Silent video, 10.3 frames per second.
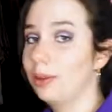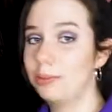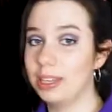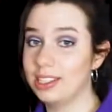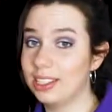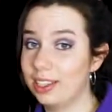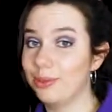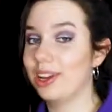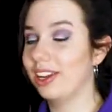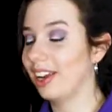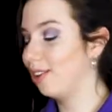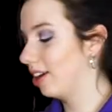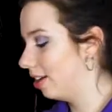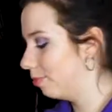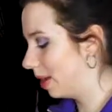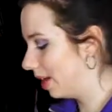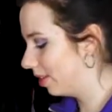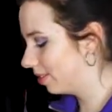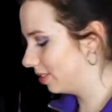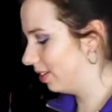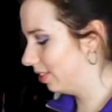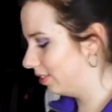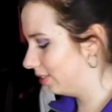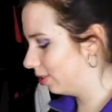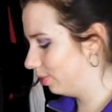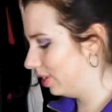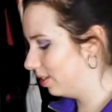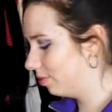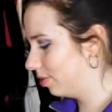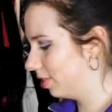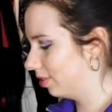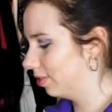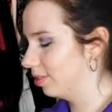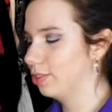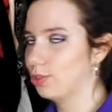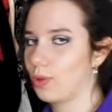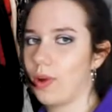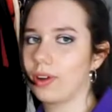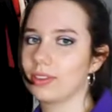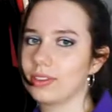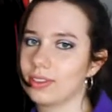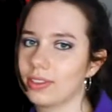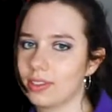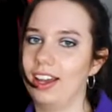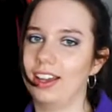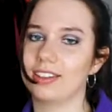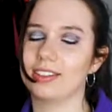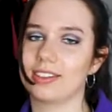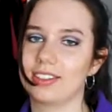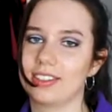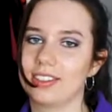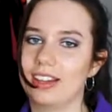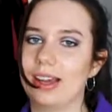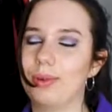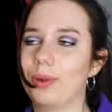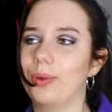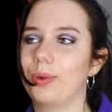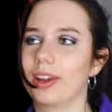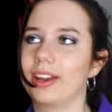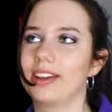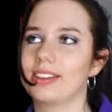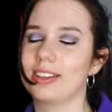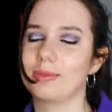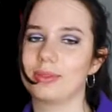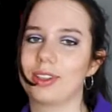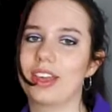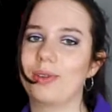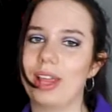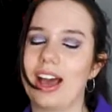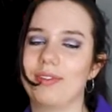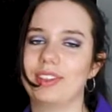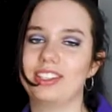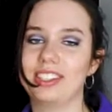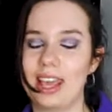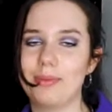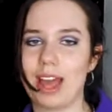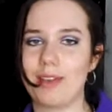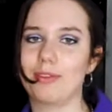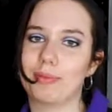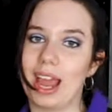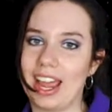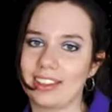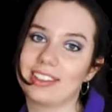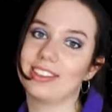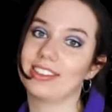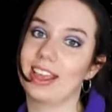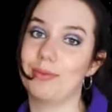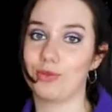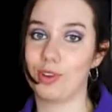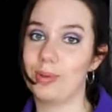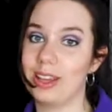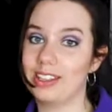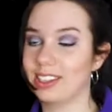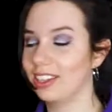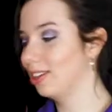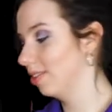Basically right now I have pants in 3 different drawers, and I want to organize them so that we have the same type of pants in the same drawer basically.